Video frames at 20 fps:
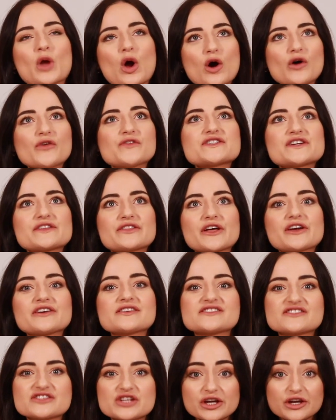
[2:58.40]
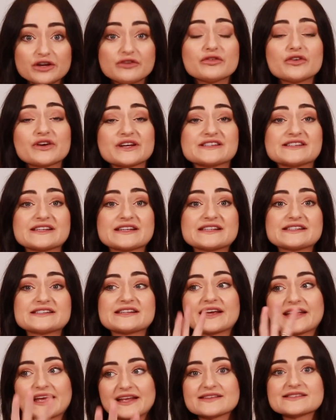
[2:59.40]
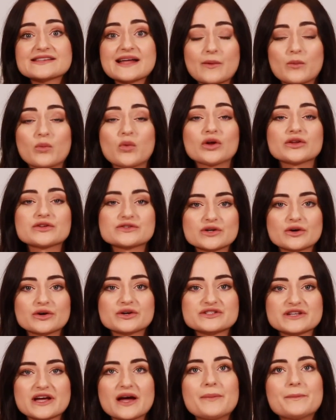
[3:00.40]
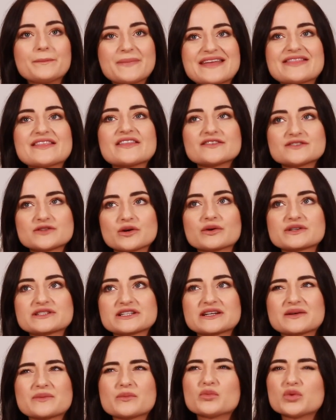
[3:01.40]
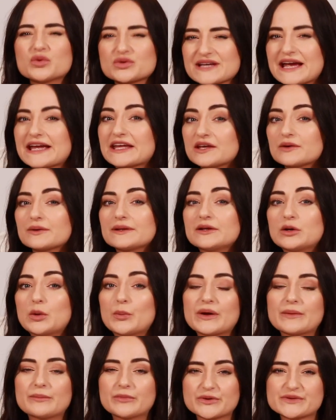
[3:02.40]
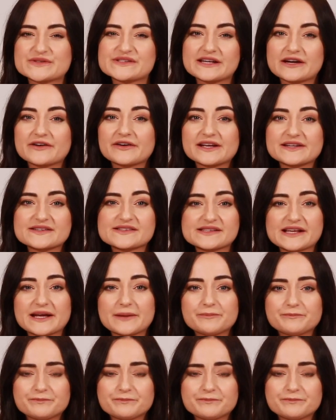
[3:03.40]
often those two voices against that one doctor mean that the doctor will take you a little bit more seriously.